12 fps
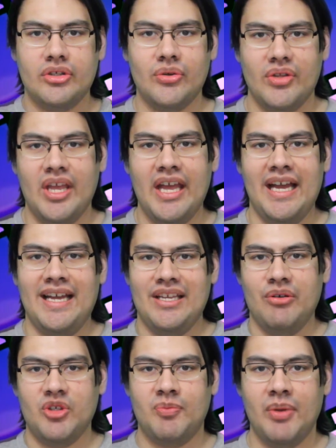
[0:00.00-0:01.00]
So, yeah,
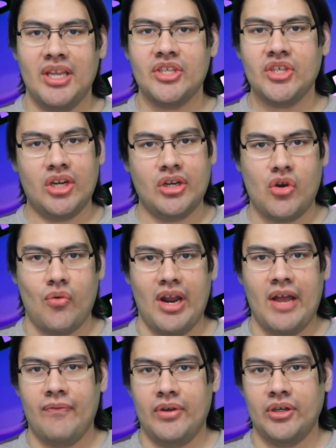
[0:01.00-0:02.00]
it was based on a
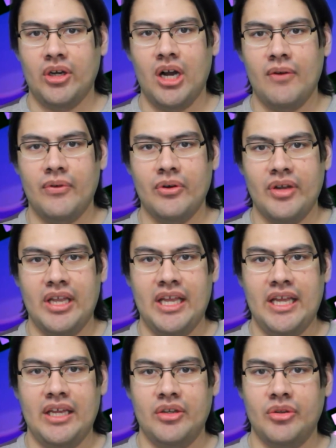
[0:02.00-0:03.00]
graphic novel,
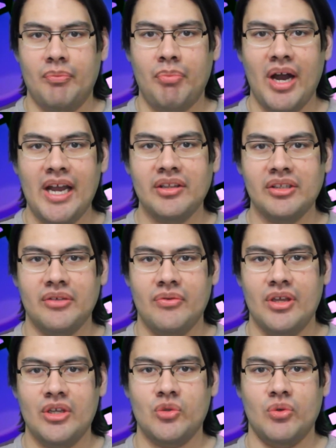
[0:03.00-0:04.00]
and the pilot
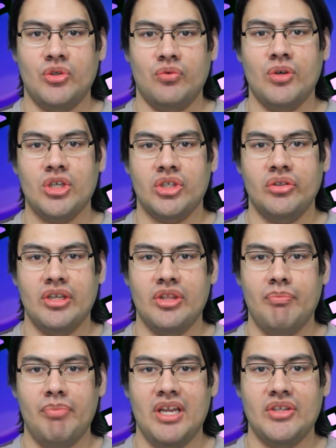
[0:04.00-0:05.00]
of this was originally
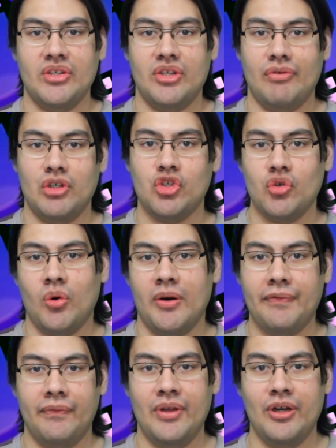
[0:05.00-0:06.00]
the basis of a
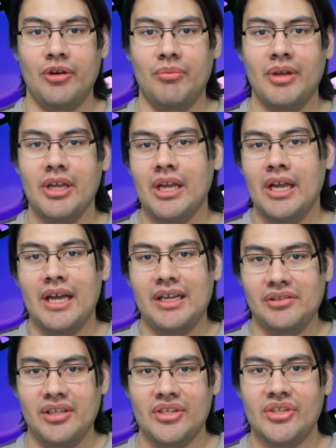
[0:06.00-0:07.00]
short film.
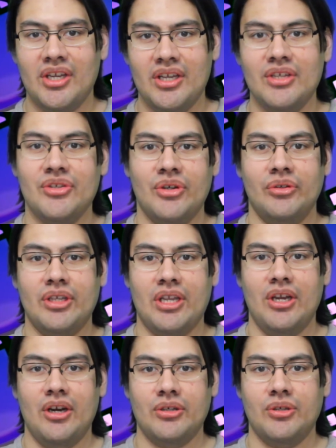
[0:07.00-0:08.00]
Alyssa is the only
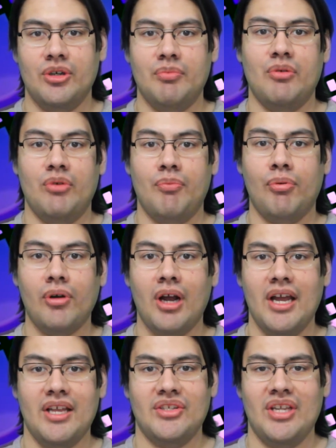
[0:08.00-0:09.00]
character to be
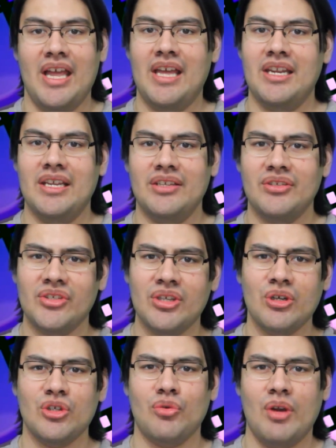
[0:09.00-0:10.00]
reprised, and it
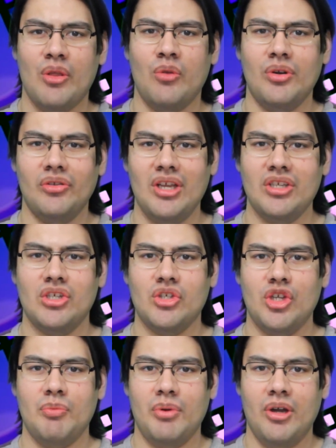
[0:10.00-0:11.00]
centers around the
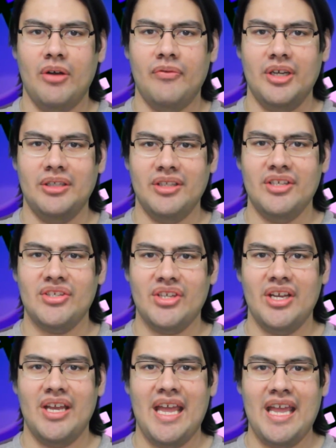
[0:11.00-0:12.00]
relationship of
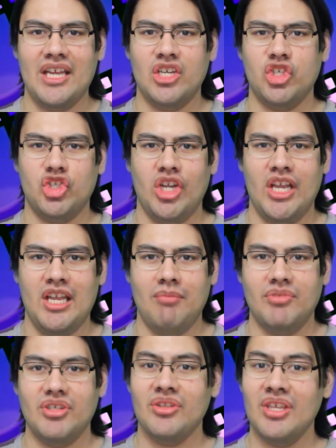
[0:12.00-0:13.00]
Alyssa and
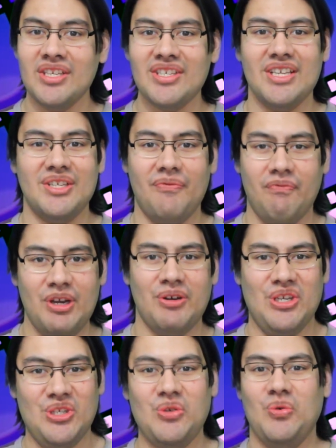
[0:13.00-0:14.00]
James. This is a
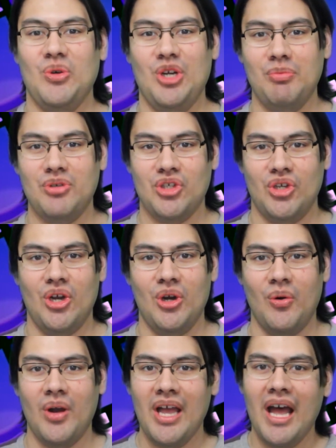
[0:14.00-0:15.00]
very screwed up
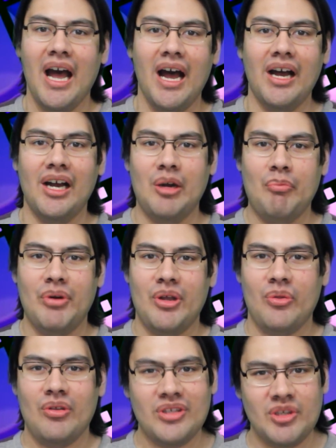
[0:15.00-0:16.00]
show, uh,
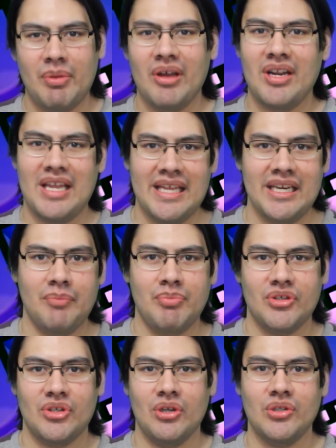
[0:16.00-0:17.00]
but it's about eight
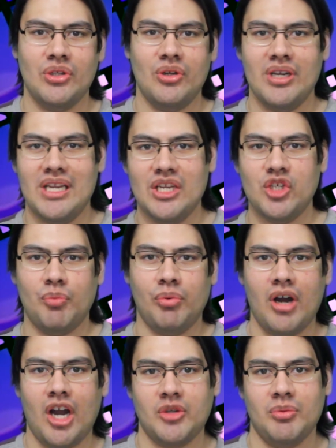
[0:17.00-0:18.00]
episodes, and they're each
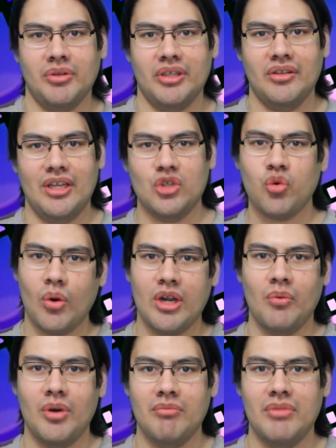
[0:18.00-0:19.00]
approximately like
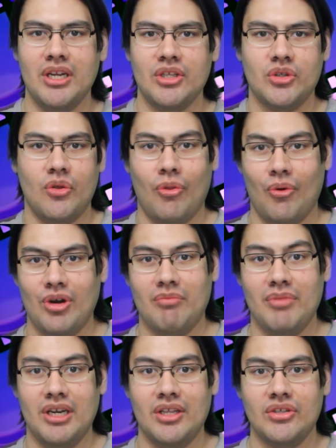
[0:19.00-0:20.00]
21 minutes to 30
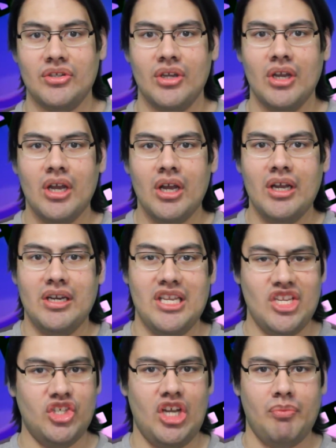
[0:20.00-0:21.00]
minutes in
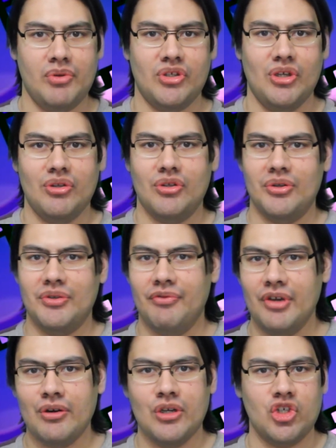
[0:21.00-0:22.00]
each episode. So it's
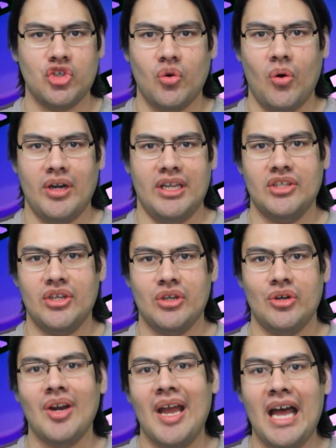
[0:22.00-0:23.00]
very short. It's
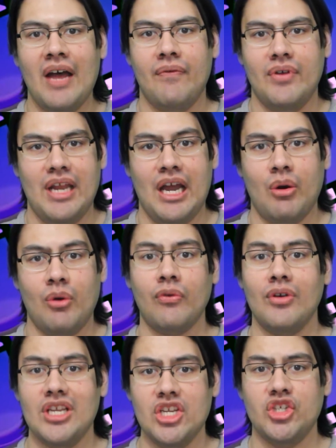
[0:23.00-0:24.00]
under a half an hour
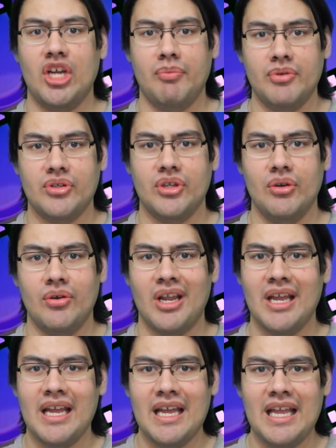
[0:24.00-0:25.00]
for each episode.
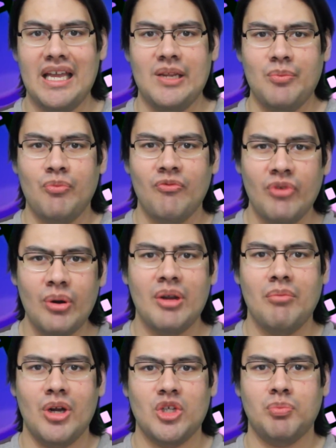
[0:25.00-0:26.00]
And it
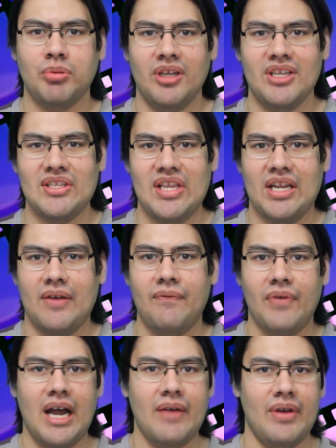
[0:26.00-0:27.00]
very much plays like a
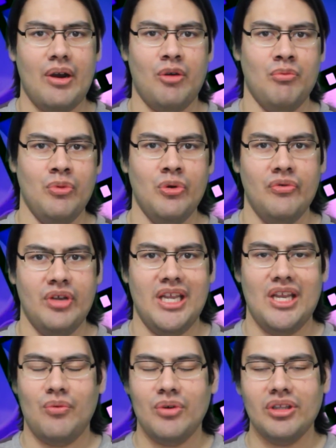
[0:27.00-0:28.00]
five hour
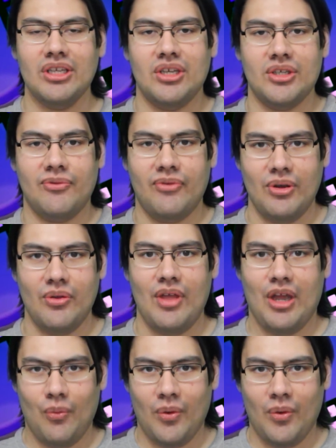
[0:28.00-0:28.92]
movie. It really does feel that